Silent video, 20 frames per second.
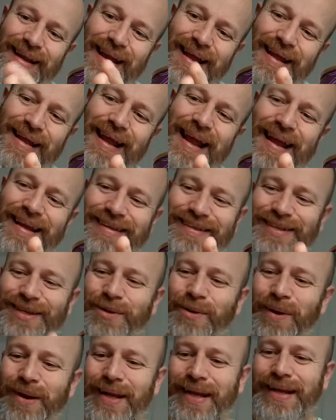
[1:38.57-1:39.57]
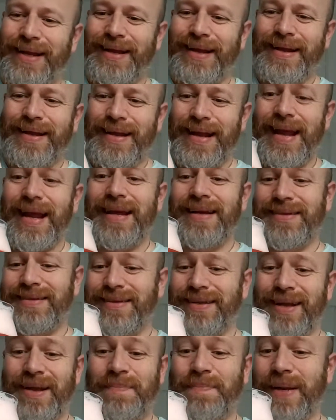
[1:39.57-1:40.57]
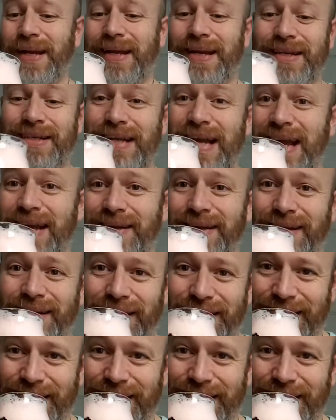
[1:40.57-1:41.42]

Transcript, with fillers: it's quite, yeah, it's a pinkish head.